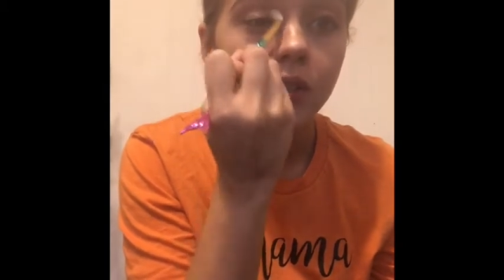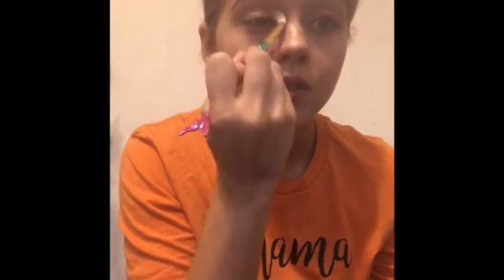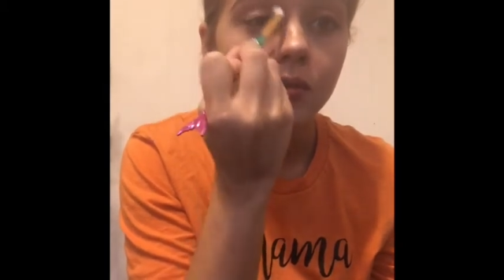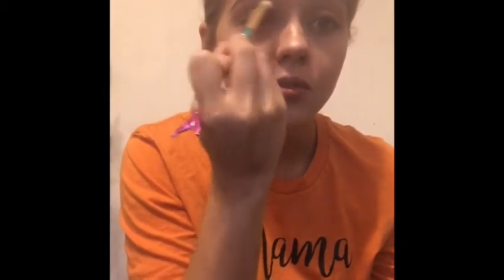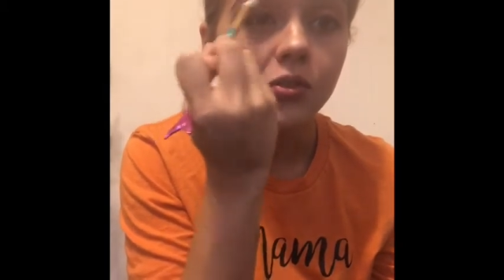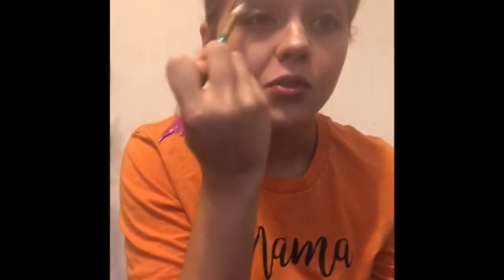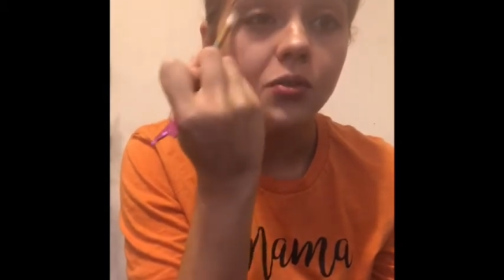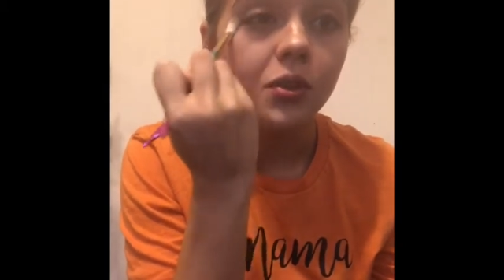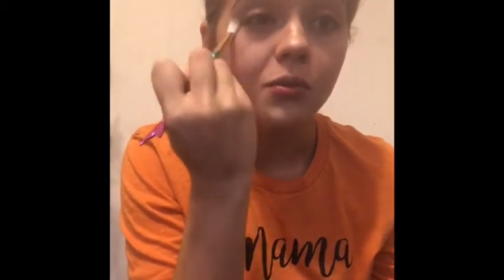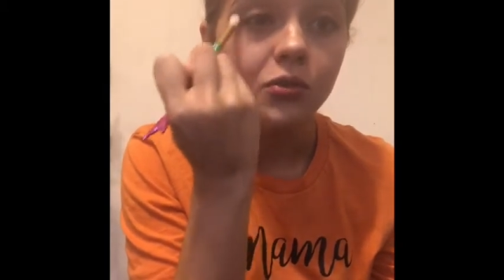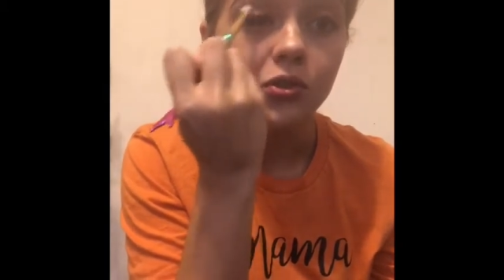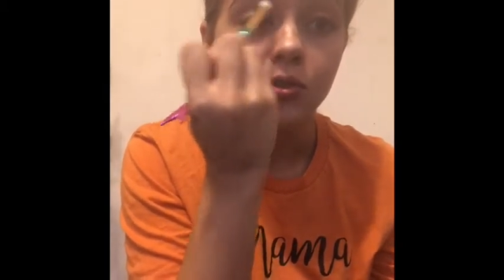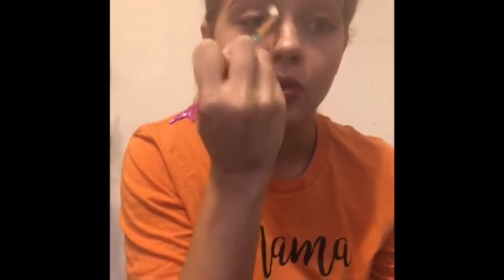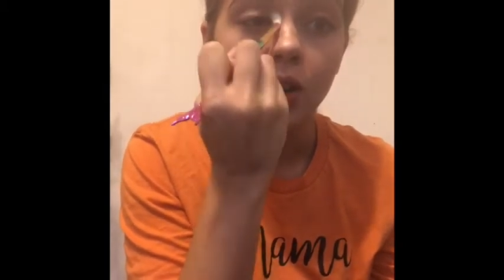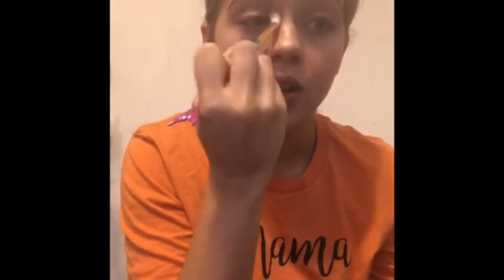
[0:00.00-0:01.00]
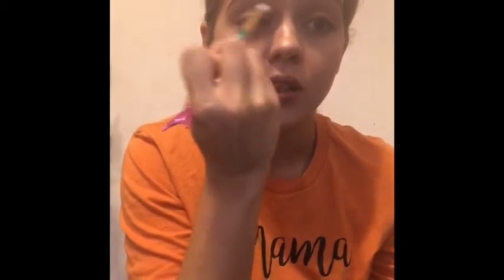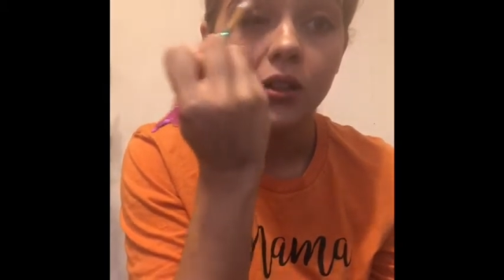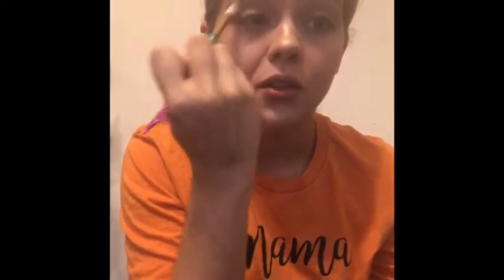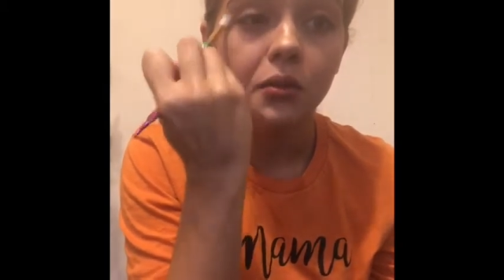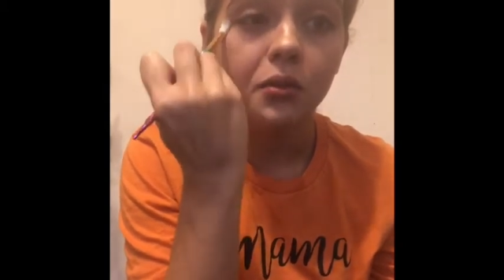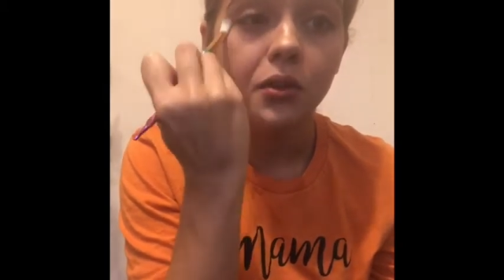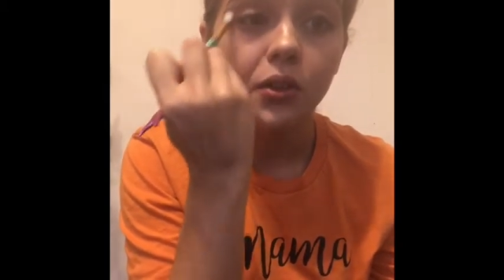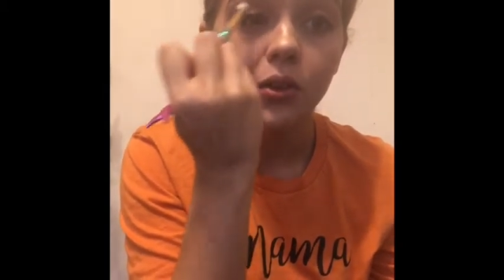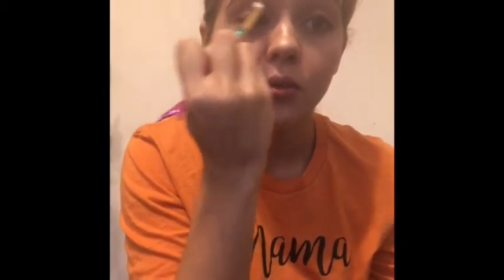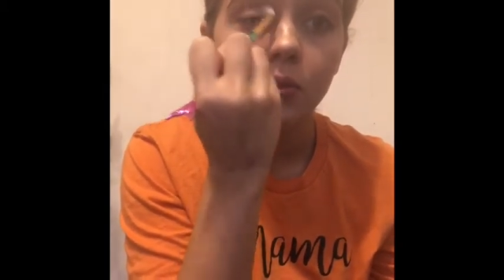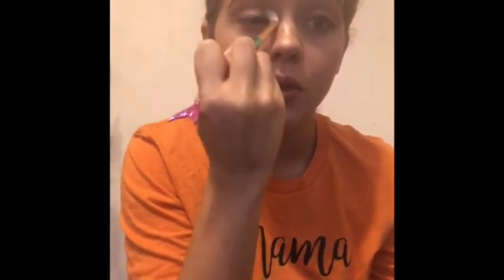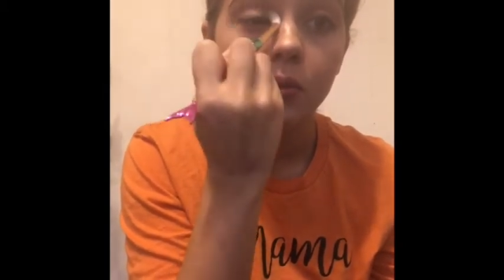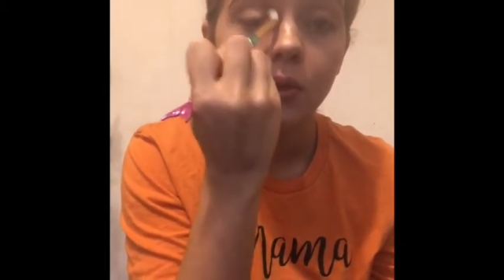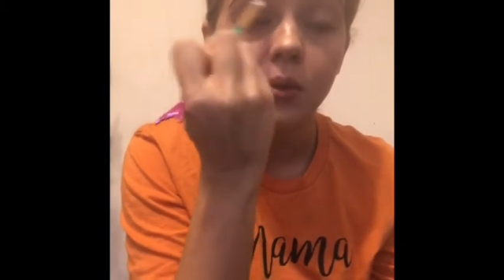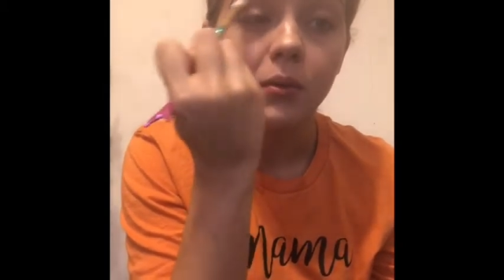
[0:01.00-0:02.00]
which is what I'm trying to do a little bit,
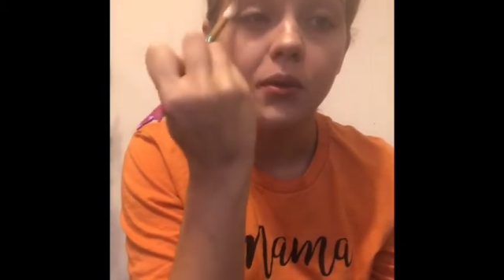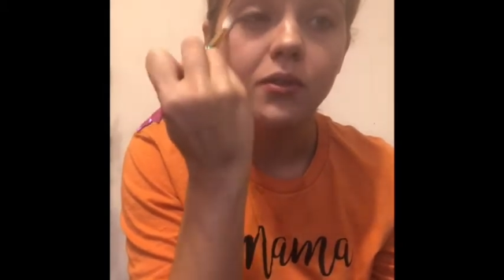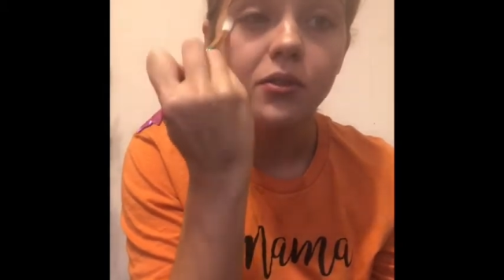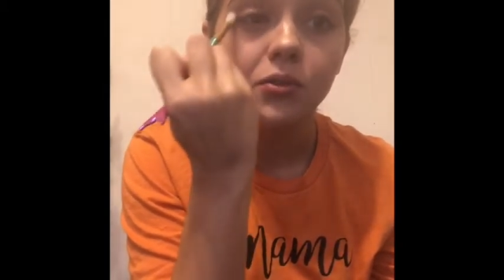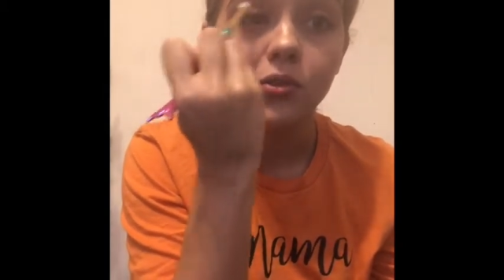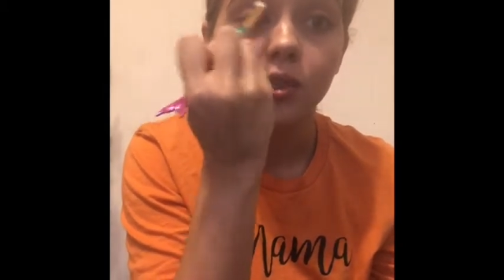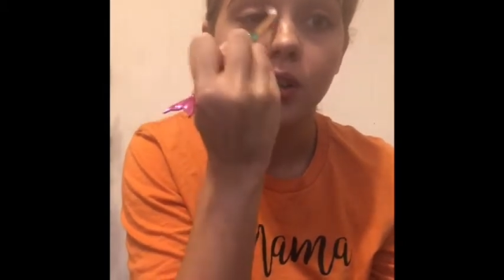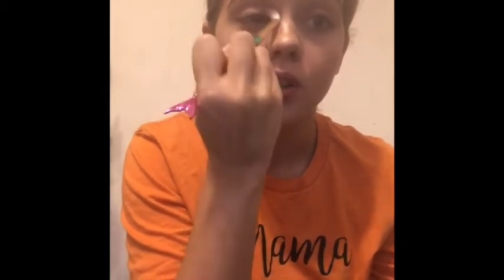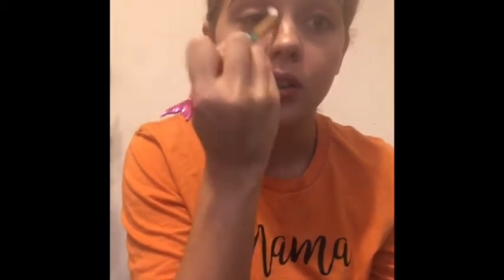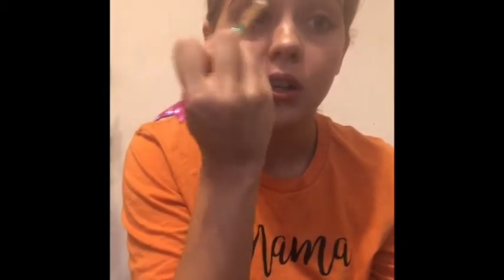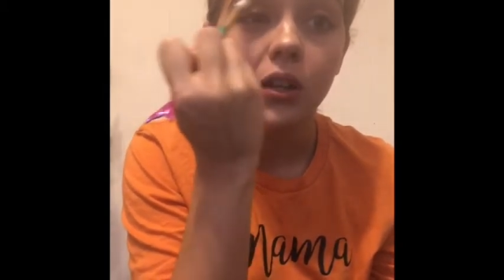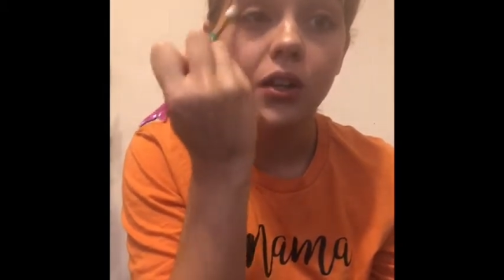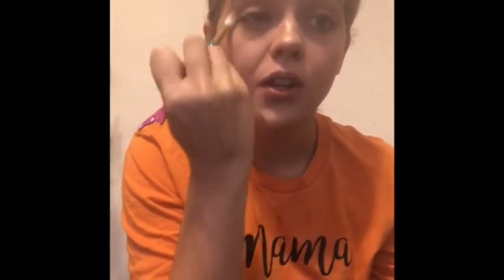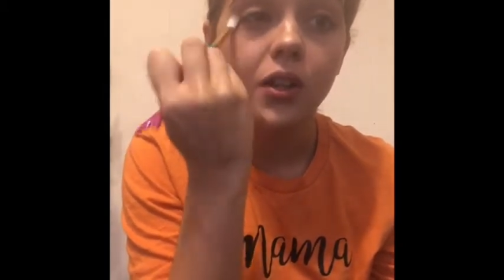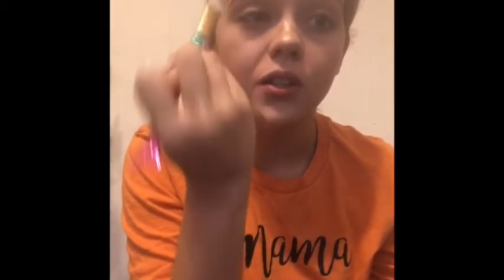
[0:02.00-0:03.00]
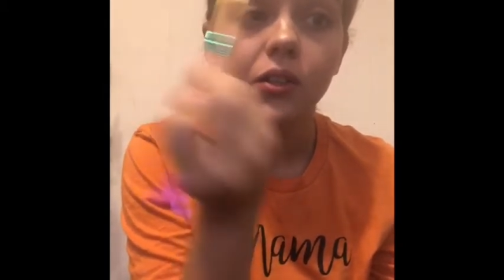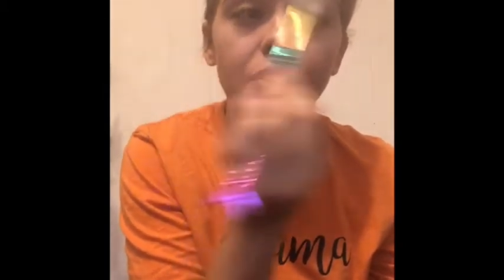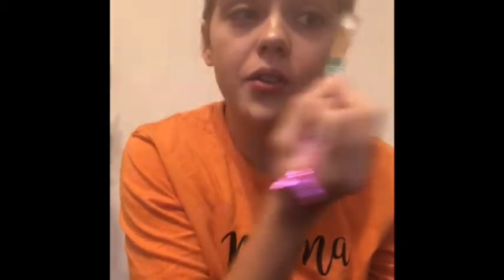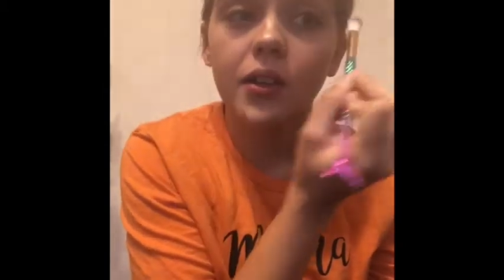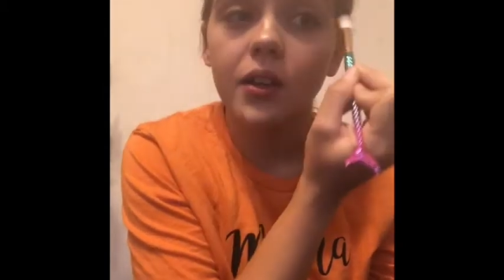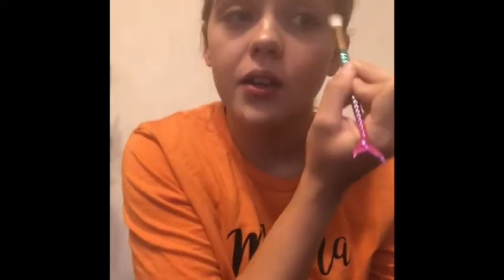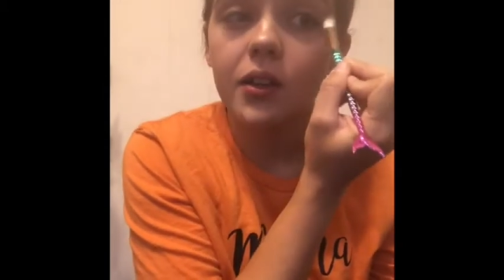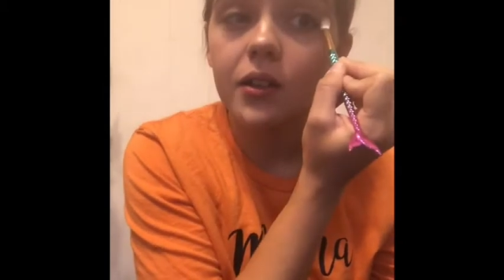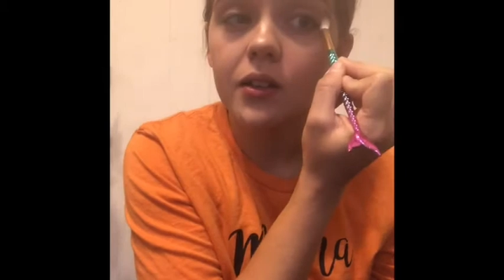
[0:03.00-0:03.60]
but I'm also trying to not do that.